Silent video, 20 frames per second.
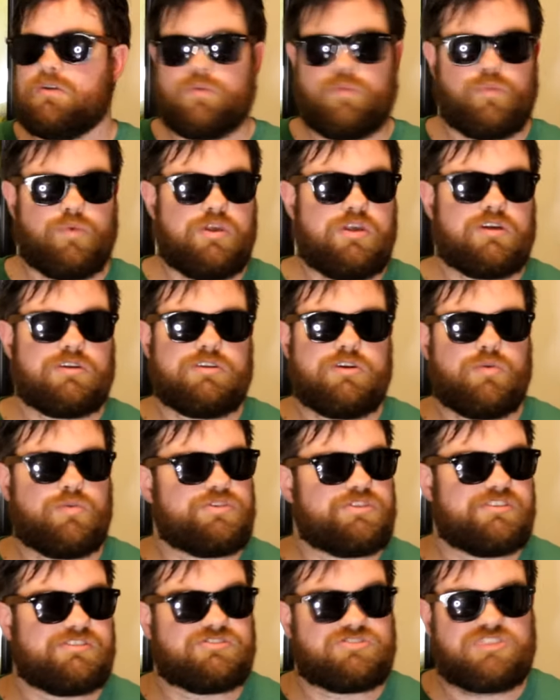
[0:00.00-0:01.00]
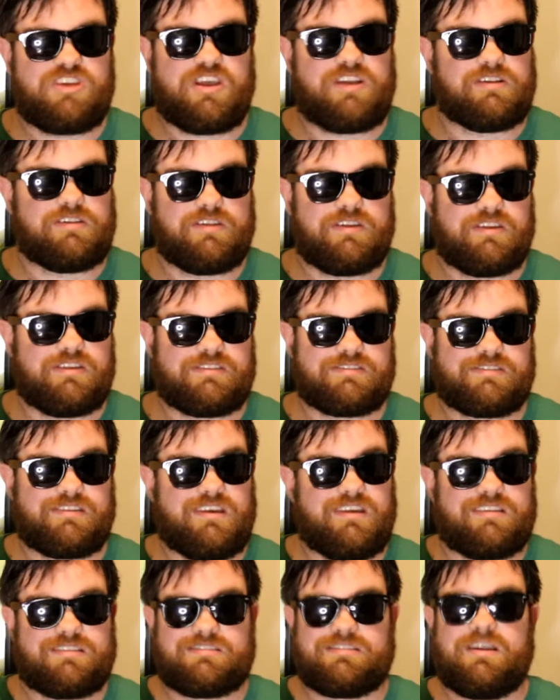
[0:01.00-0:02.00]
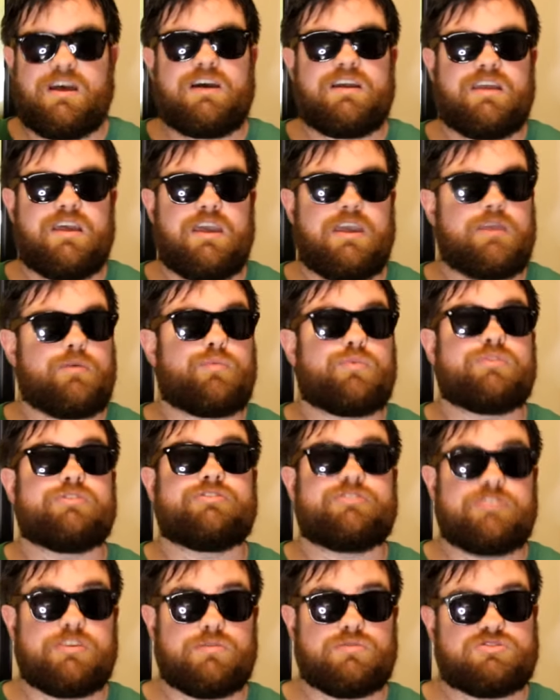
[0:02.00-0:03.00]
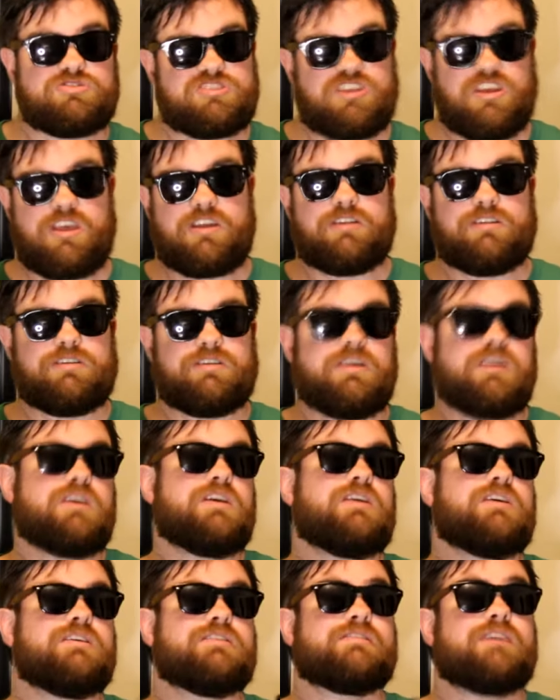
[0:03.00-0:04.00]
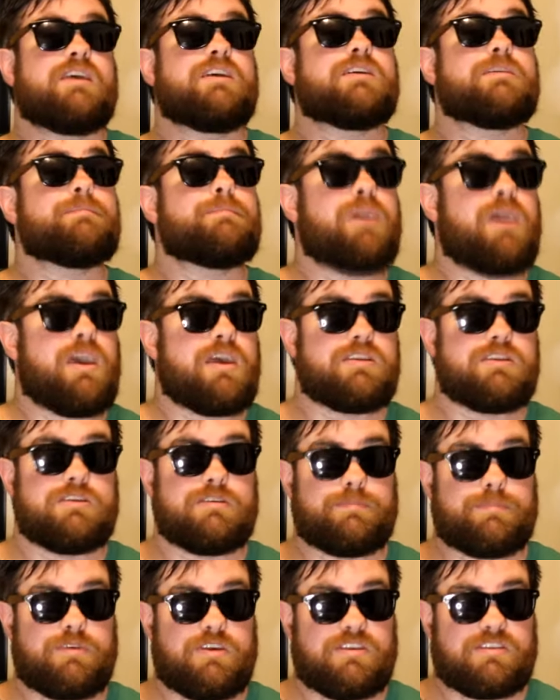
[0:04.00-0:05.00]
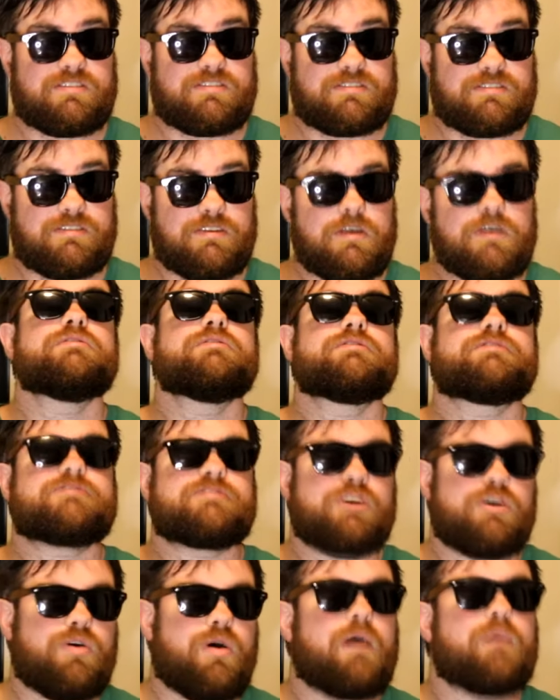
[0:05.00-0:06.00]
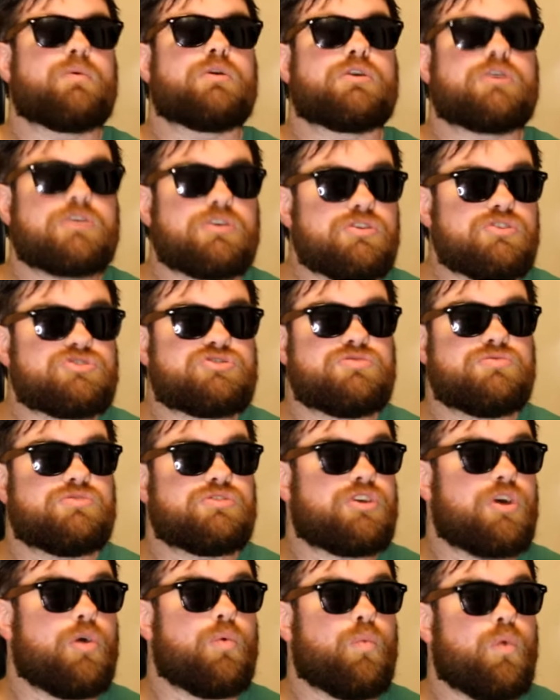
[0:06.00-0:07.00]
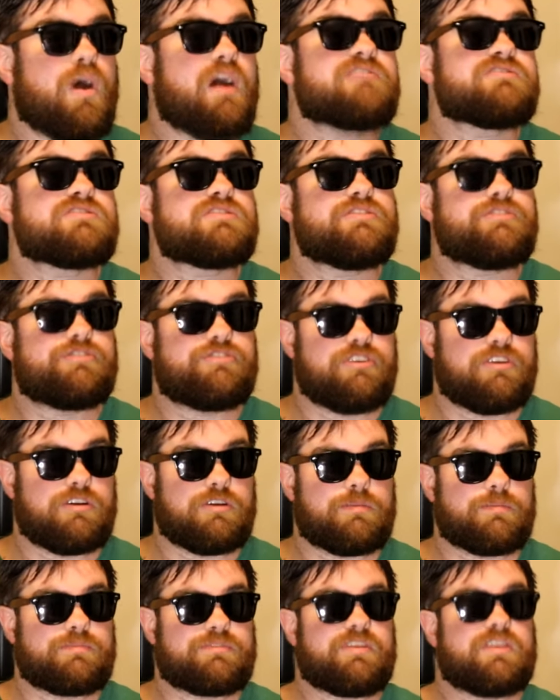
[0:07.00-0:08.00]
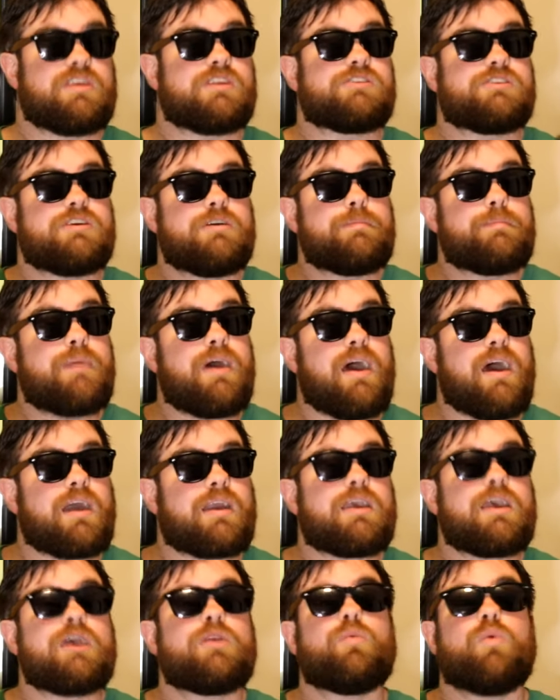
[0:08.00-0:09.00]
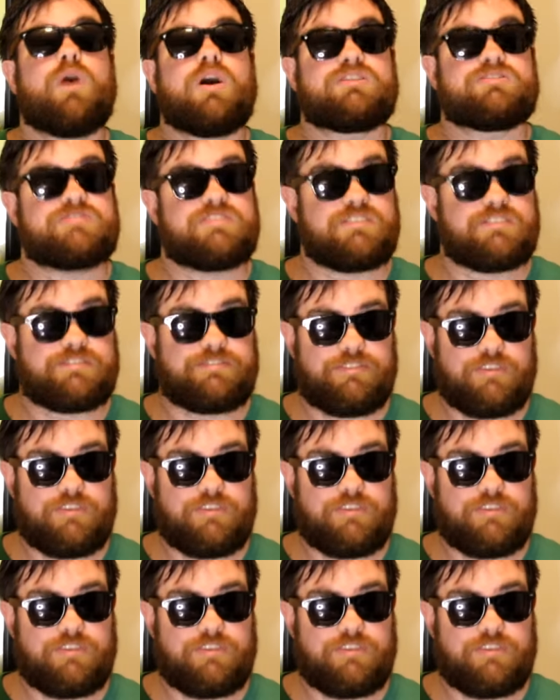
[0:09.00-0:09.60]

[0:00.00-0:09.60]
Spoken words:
we all know what this channel is. It's not a review channel, it is a companion piece. So, I would urge you to go watch the films and then come back and watch this